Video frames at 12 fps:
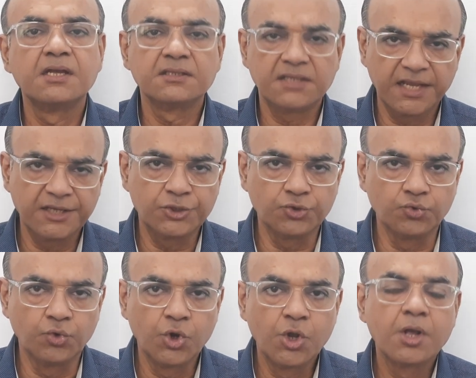Thank you.
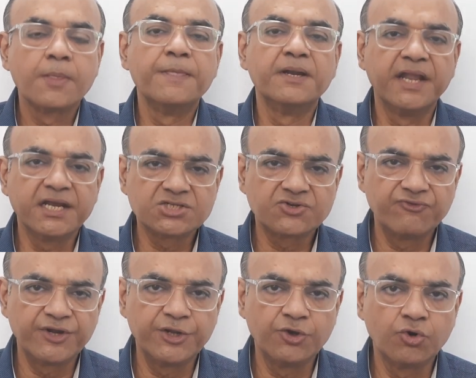The next
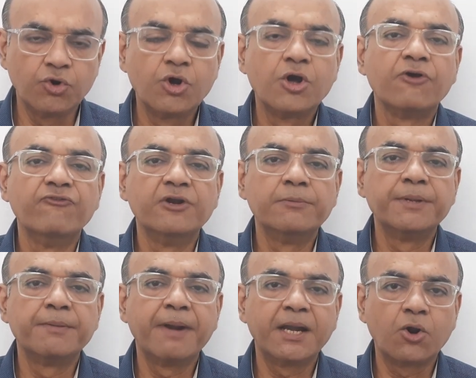video will
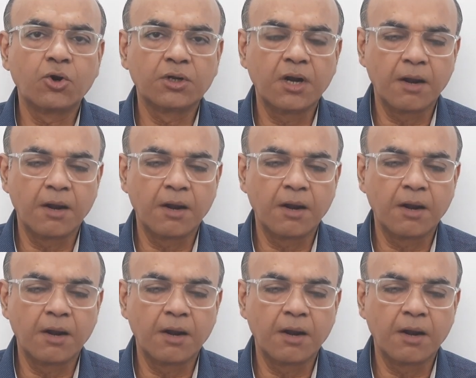be by Dr.